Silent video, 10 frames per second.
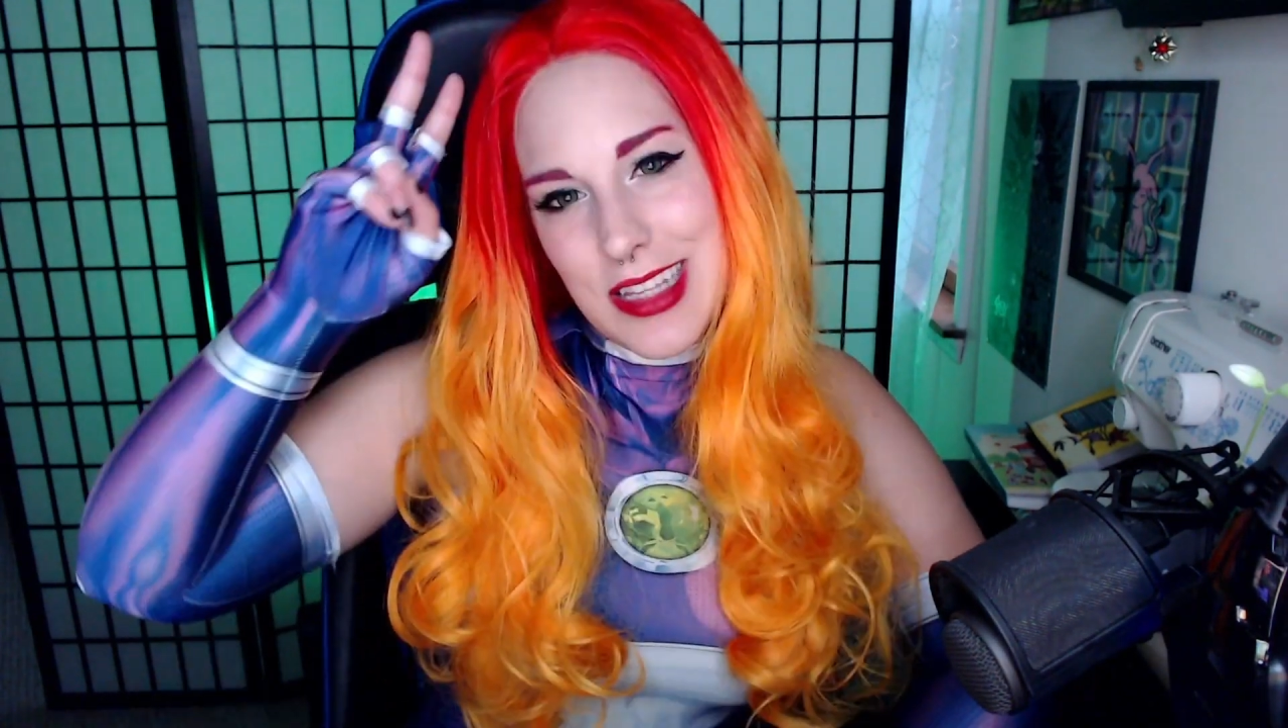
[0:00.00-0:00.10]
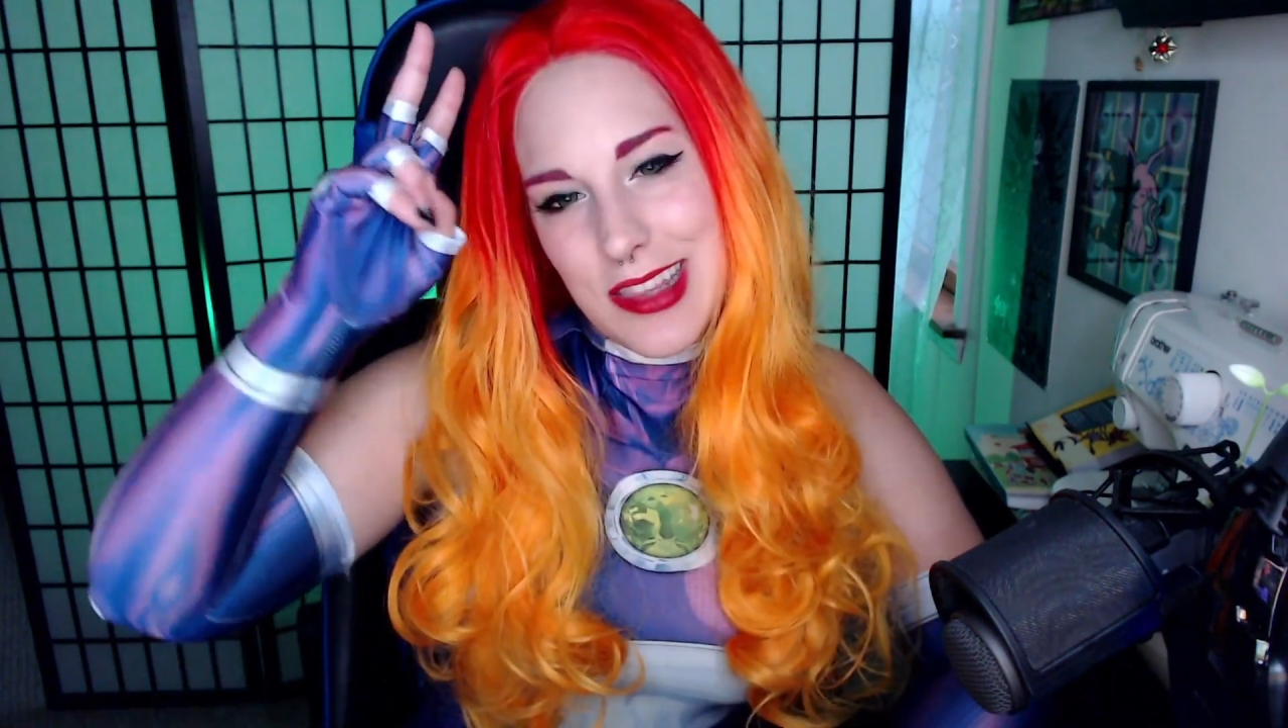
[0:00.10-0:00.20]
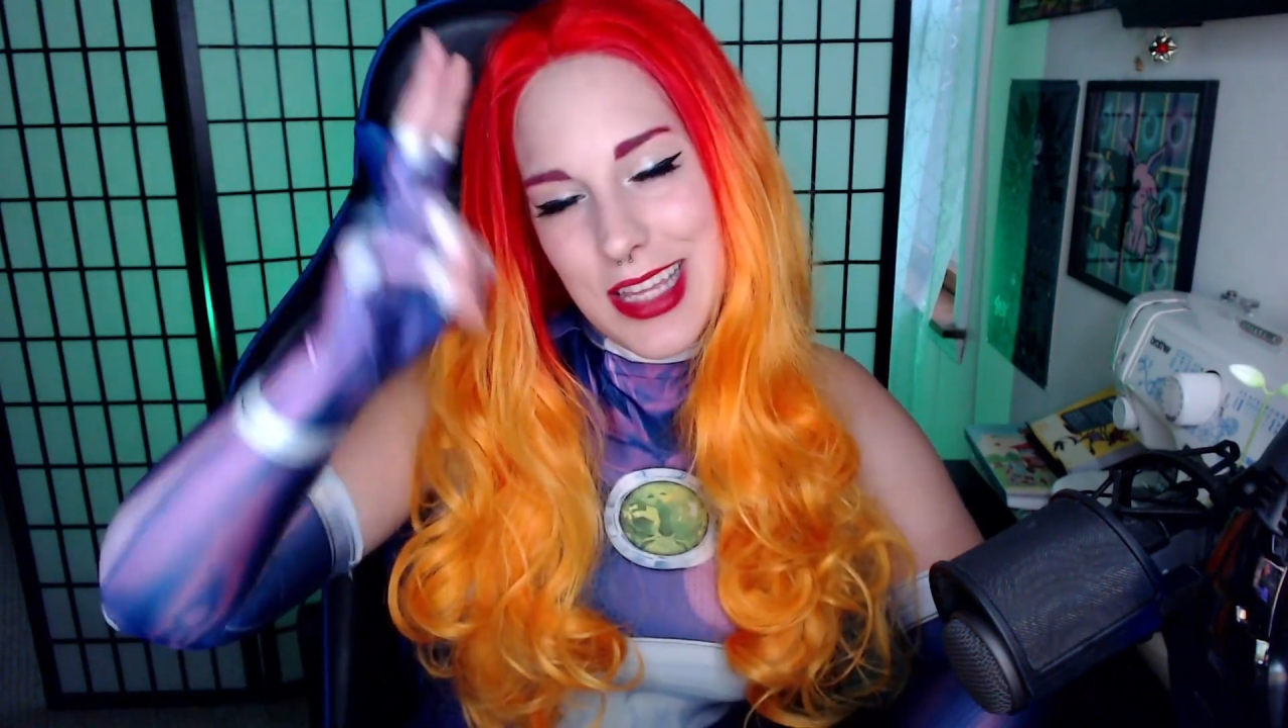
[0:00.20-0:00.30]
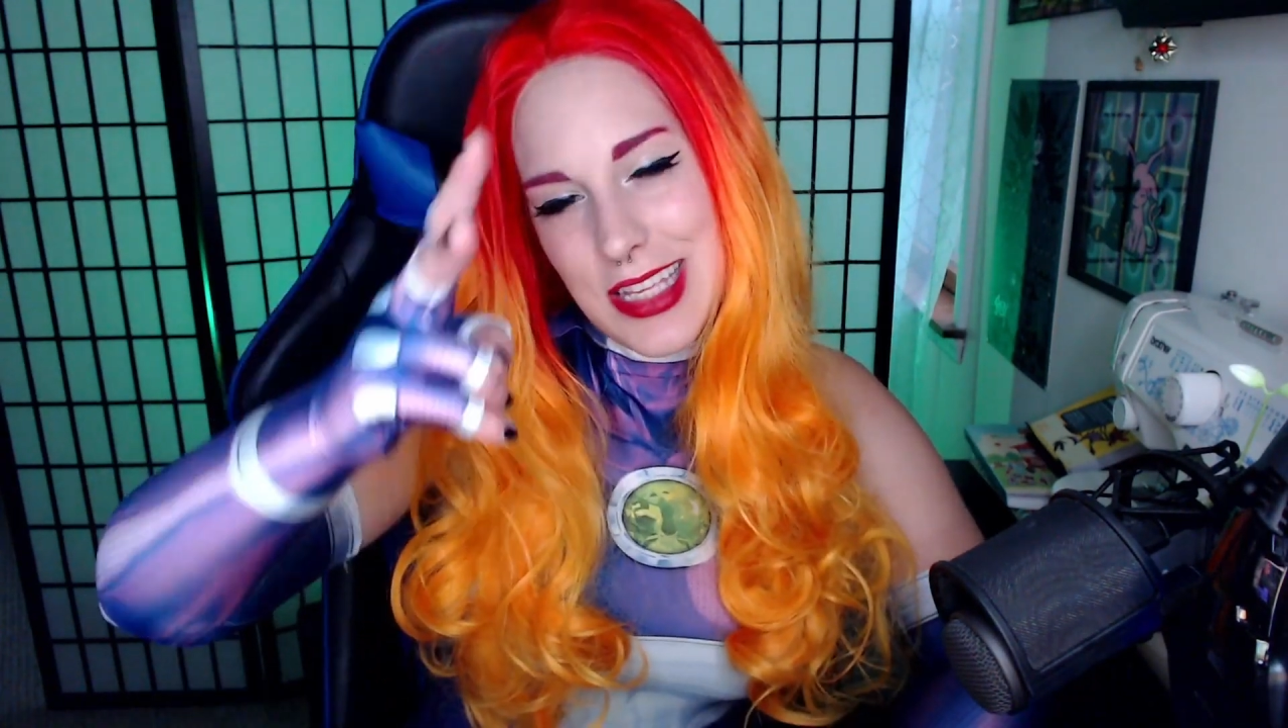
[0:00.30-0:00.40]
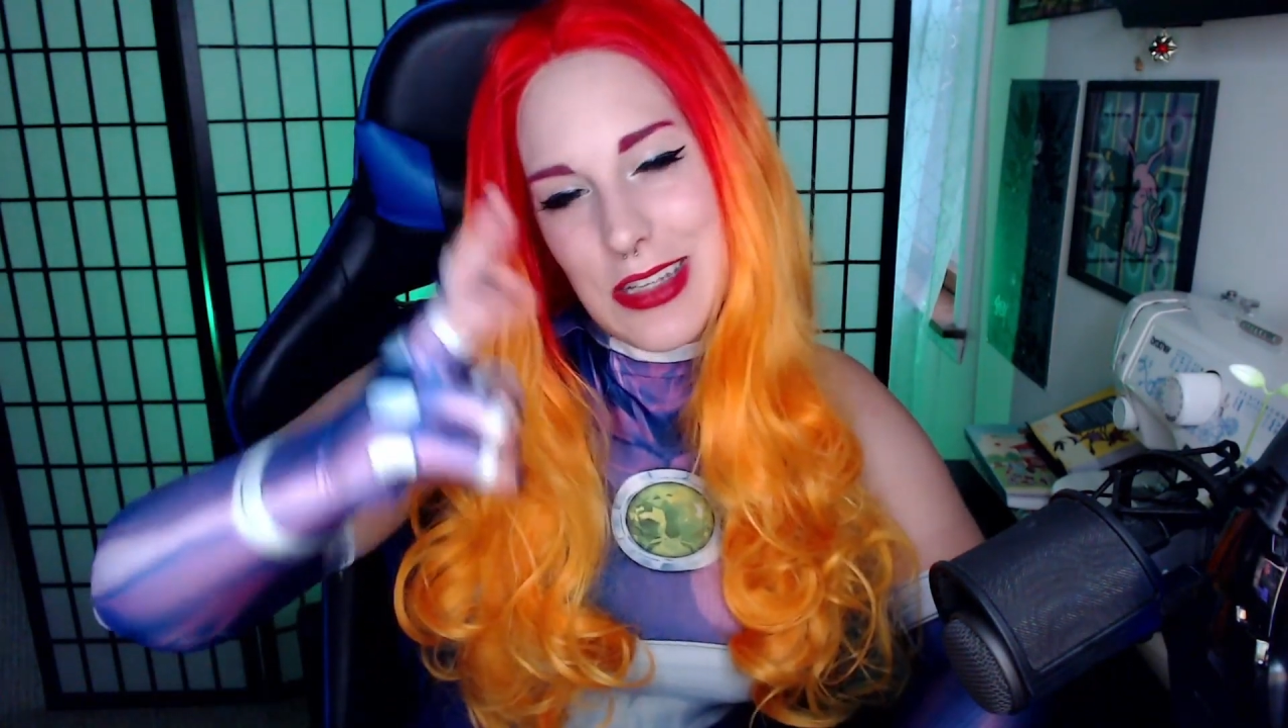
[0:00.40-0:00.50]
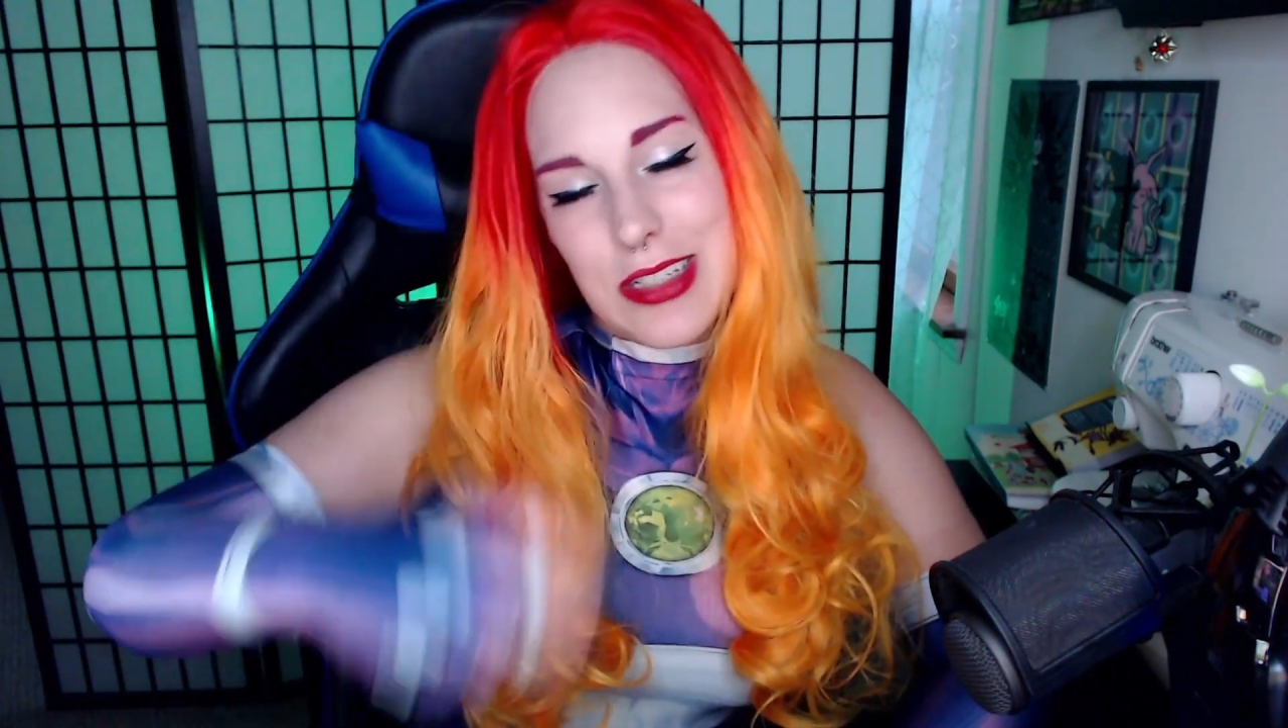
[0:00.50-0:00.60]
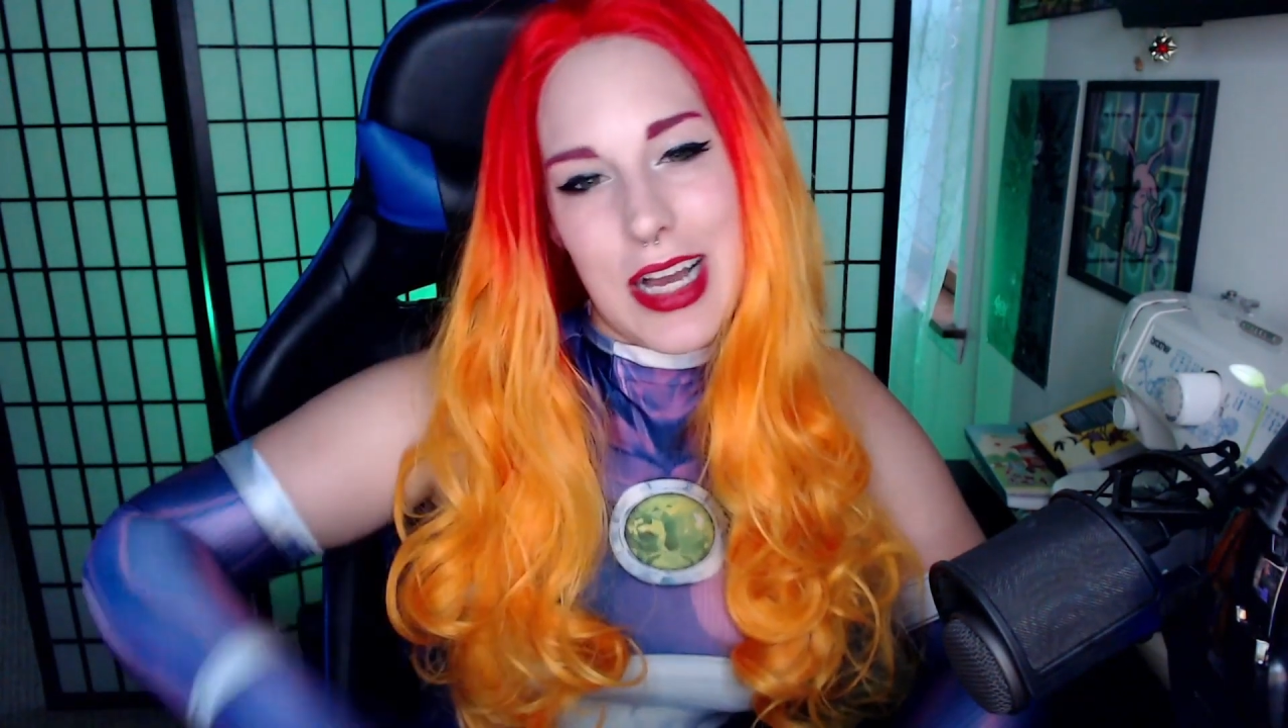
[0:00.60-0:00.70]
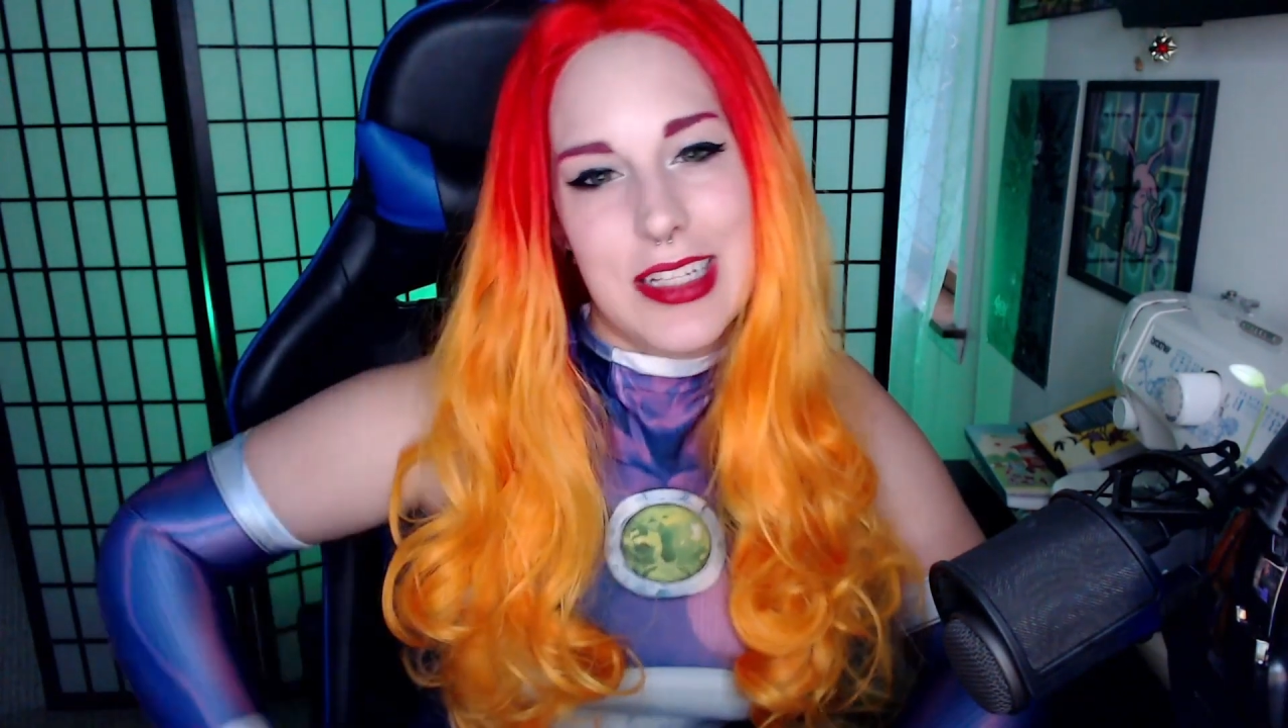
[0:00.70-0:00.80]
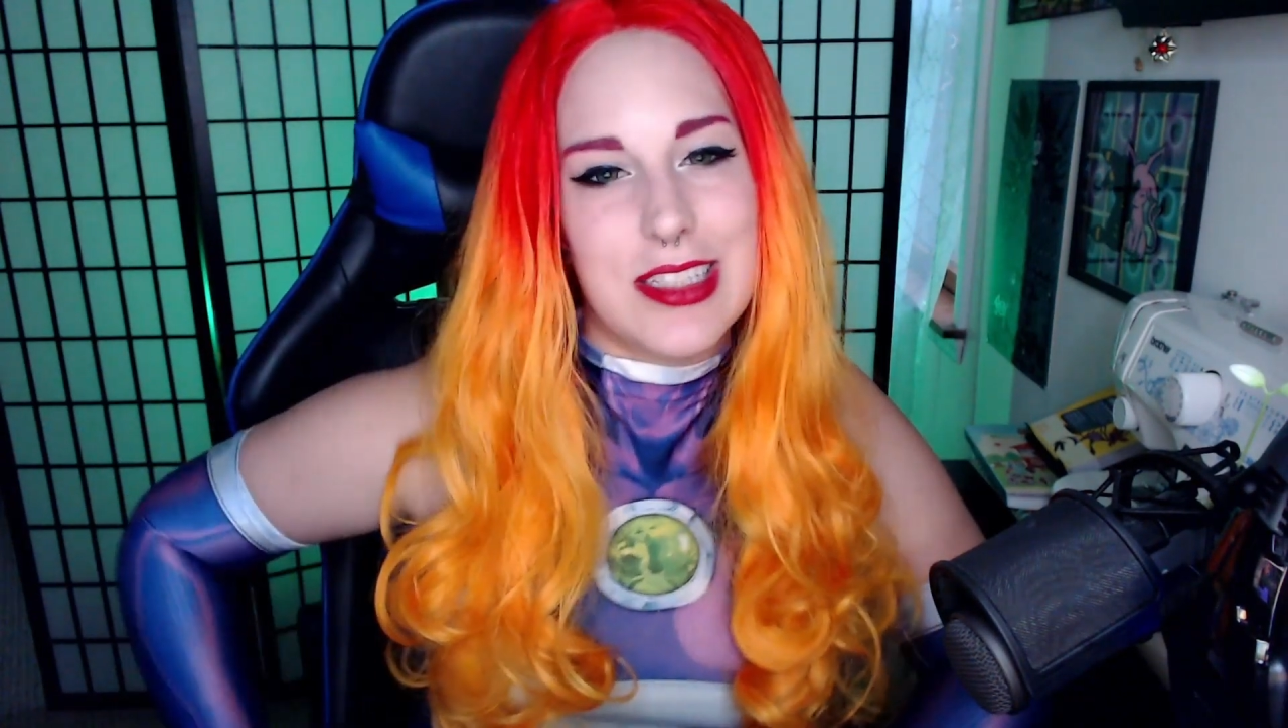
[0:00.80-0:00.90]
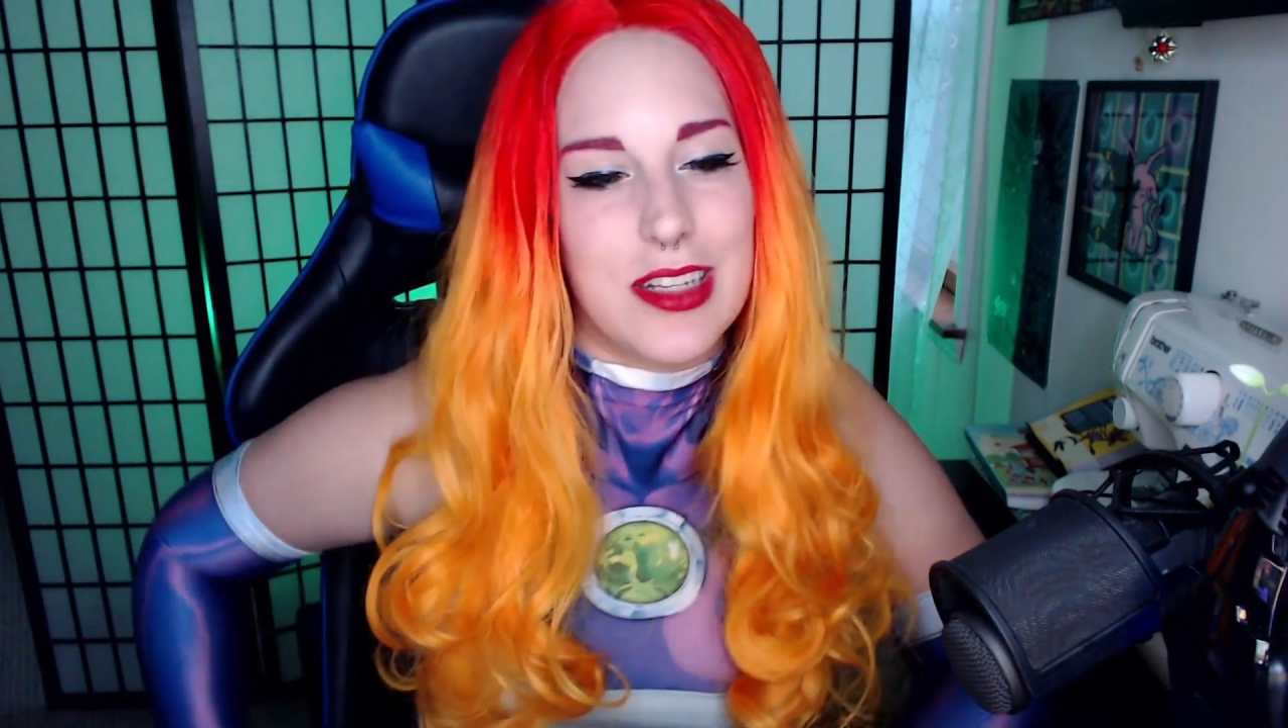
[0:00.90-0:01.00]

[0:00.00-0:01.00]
thank you guys